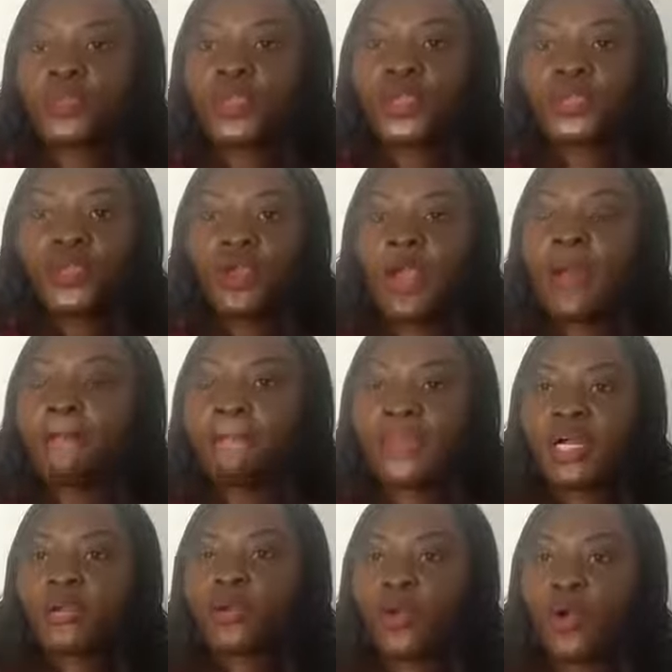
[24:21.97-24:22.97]
You come
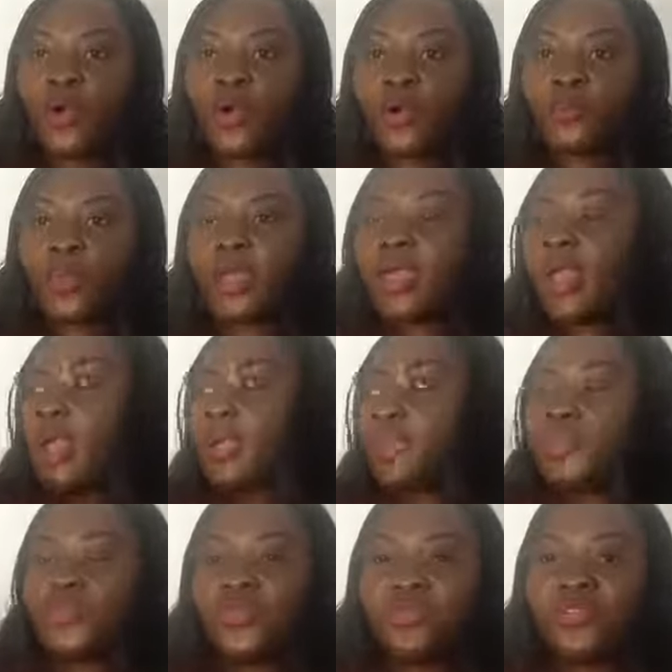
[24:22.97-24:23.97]
back home and
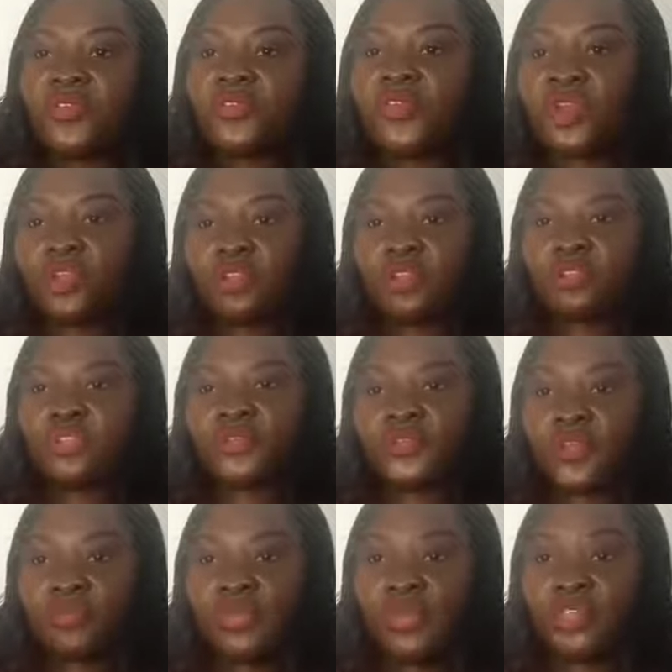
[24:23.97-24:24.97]
you remove your clothes
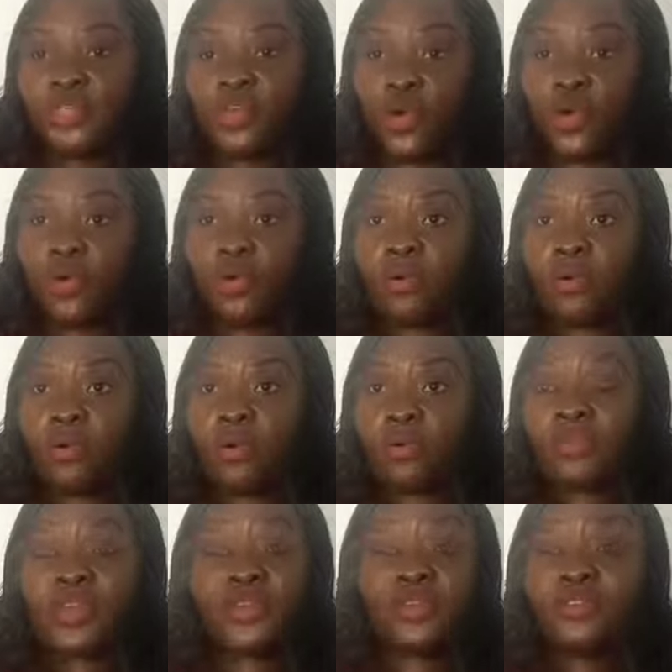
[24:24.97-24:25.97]
from the door
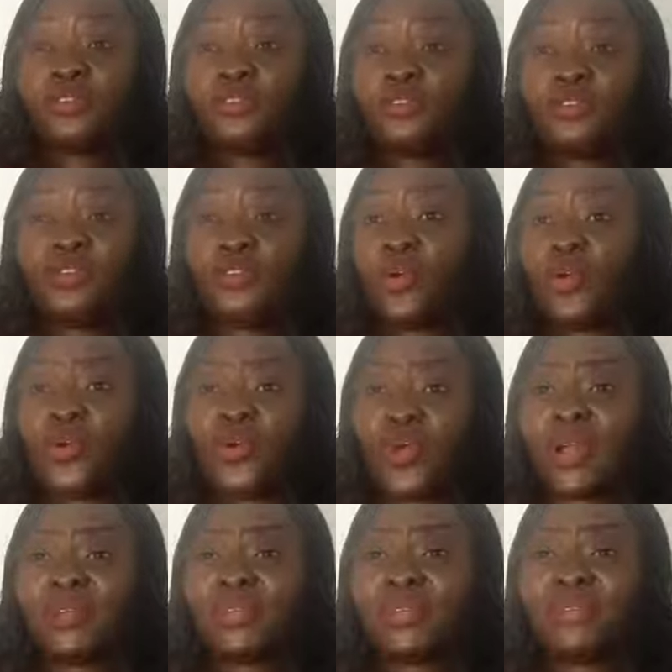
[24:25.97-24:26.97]
because you don't
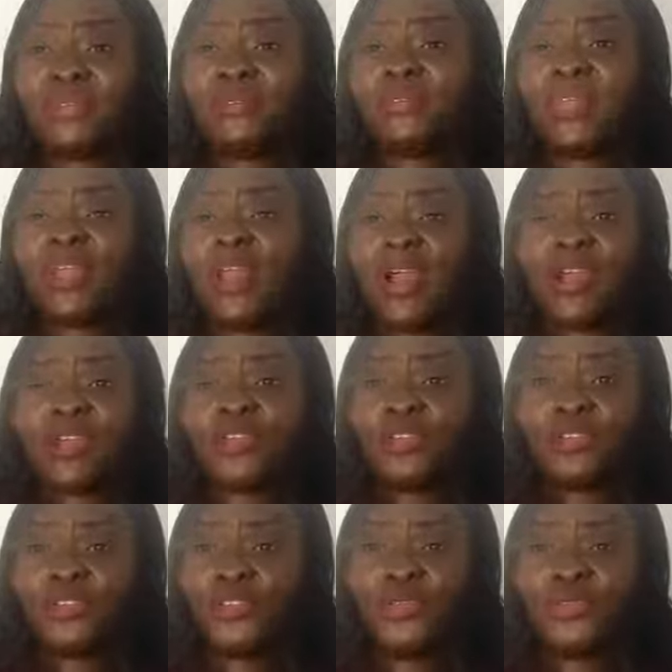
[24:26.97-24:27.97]
want to even hug your
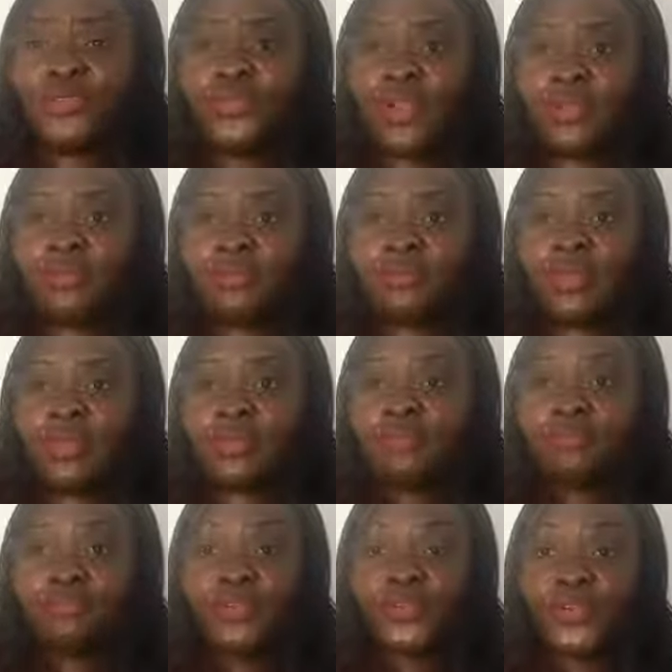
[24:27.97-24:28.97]
children
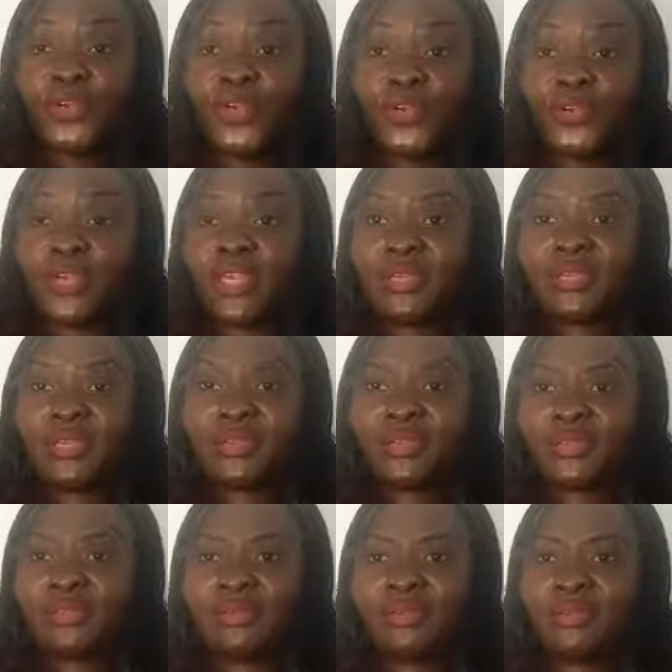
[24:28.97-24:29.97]
before you get
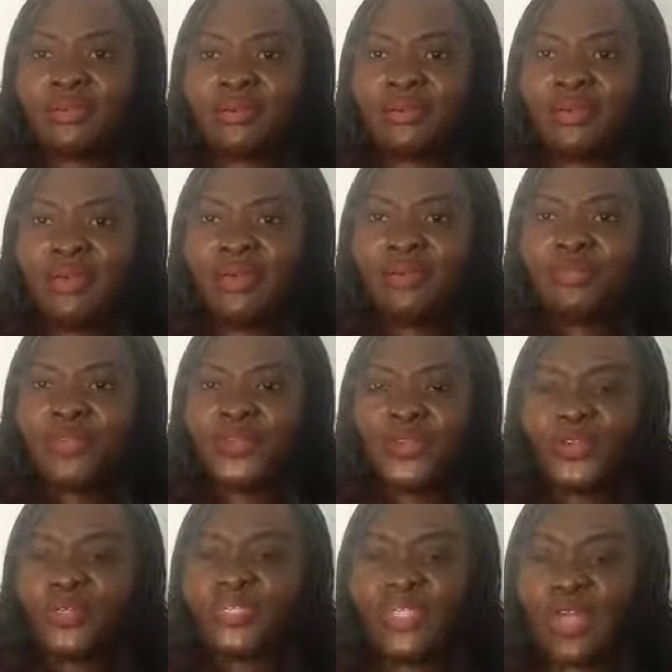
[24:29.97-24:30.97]
into, you know, before
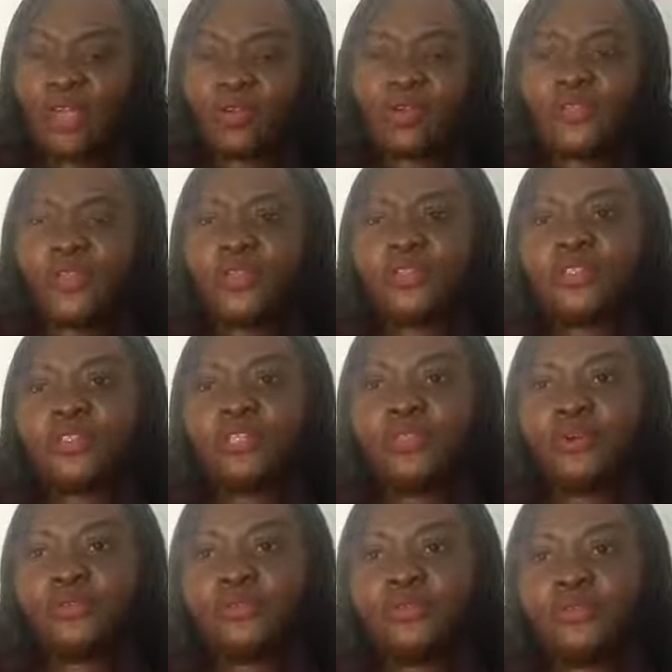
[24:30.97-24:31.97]
you take off those
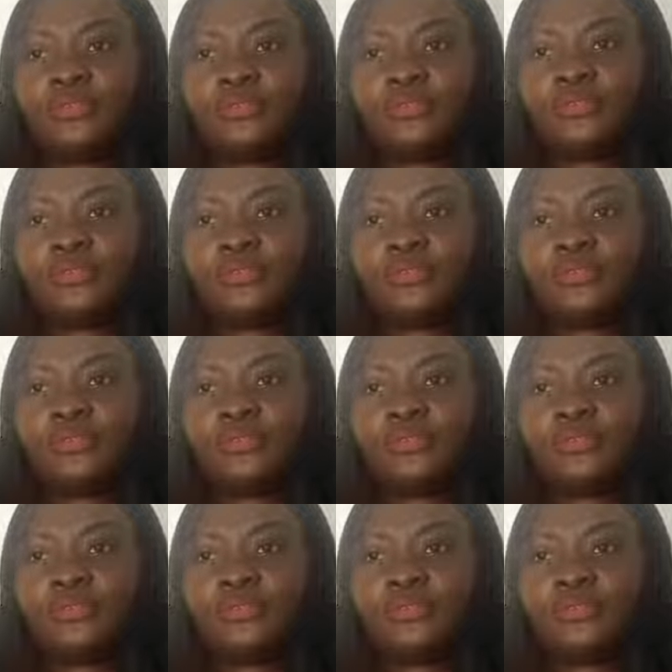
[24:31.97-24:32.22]
clothes.